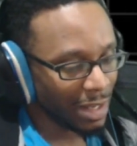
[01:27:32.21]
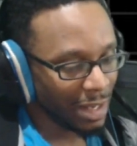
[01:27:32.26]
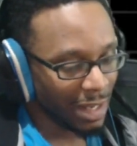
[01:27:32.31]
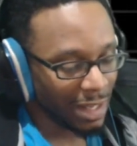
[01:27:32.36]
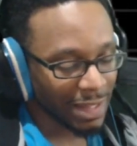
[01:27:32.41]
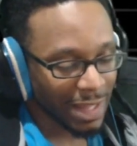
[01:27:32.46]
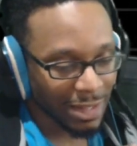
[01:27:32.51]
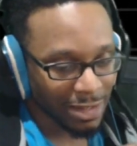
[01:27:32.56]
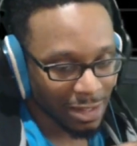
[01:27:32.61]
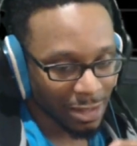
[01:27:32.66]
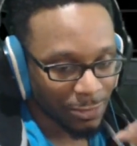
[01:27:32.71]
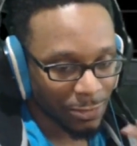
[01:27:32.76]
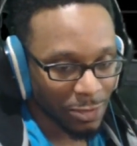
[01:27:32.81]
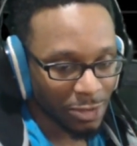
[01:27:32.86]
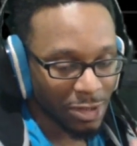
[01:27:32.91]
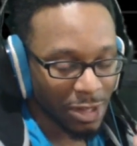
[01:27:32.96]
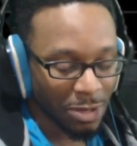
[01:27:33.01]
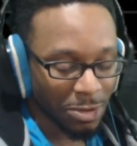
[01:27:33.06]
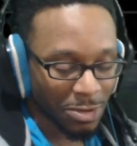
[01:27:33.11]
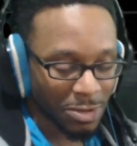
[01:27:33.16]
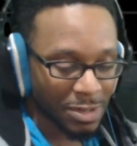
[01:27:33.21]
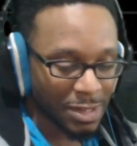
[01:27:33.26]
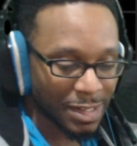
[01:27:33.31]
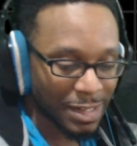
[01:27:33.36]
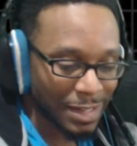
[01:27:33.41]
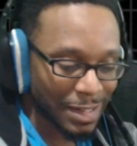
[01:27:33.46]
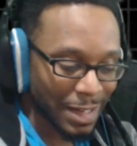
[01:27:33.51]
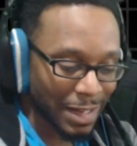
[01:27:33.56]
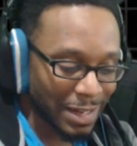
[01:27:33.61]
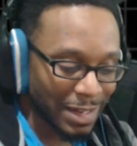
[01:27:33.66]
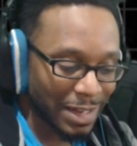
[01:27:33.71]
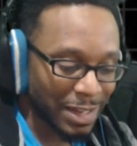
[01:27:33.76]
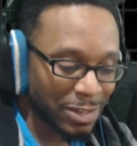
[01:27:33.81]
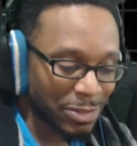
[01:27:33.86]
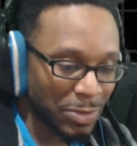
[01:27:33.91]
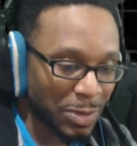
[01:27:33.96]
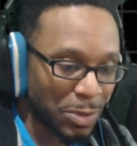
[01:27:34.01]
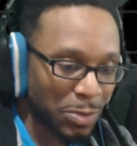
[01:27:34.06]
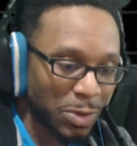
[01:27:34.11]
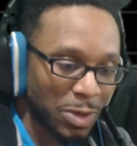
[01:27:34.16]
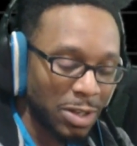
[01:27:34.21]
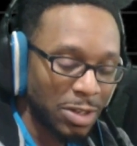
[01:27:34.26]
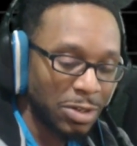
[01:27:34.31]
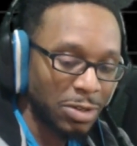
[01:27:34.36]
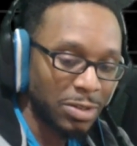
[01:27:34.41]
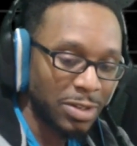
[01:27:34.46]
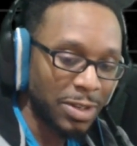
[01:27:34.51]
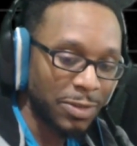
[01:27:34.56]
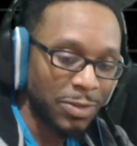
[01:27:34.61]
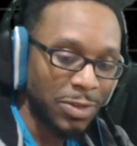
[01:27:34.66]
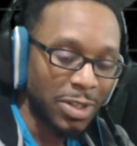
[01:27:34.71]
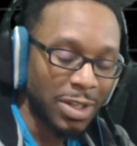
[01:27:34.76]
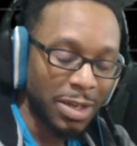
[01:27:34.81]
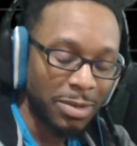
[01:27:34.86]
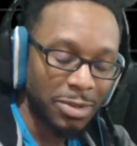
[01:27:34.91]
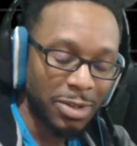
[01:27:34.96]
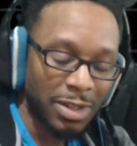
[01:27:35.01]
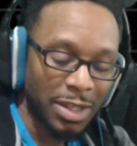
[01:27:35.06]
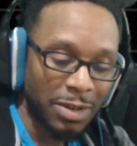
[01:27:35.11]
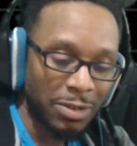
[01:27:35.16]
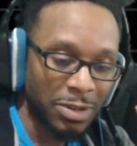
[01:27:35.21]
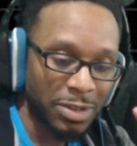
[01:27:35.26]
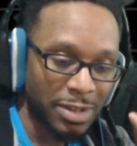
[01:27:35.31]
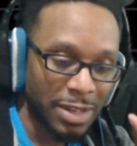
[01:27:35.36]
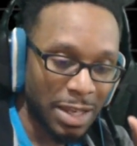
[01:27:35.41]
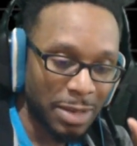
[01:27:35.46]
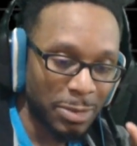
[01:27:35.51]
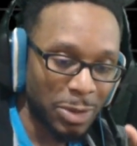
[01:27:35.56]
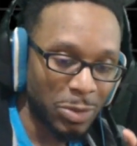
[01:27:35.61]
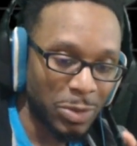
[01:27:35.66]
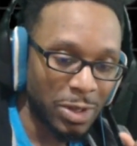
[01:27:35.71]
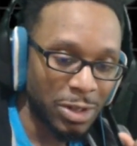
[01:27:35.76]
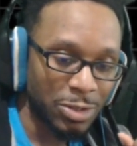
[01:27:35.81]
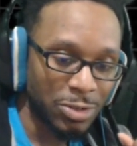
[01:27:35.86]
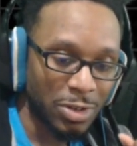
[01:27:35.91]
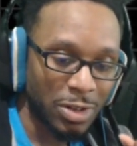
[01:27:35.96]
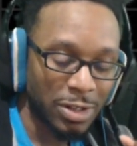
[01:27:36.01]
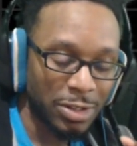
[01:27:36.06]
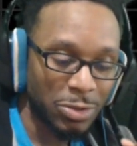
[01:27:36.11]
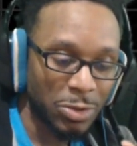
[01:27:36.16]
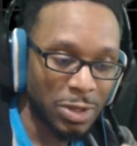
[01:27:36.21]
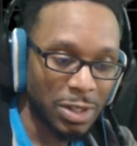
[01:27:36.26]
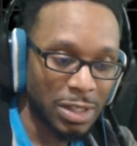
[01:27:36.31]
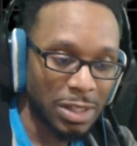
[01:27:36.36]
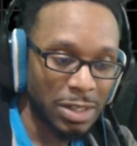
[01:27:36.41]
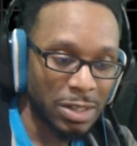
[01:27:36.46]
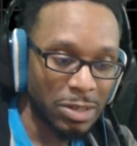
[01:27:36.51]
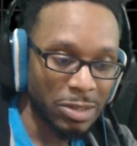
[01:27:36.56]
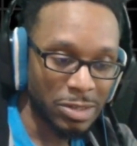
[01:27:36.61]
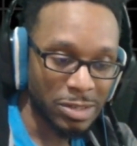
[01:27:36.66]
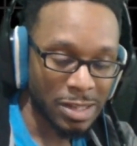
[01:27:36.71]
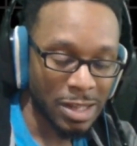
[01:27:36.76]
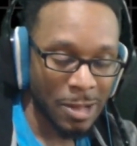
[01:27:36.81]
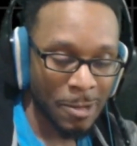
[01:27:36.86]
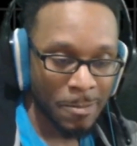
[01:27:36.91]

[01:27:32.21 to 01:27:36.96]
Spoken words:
that's it for secrets design. Next week we're going to do different types of level design, but we are drawing to a close.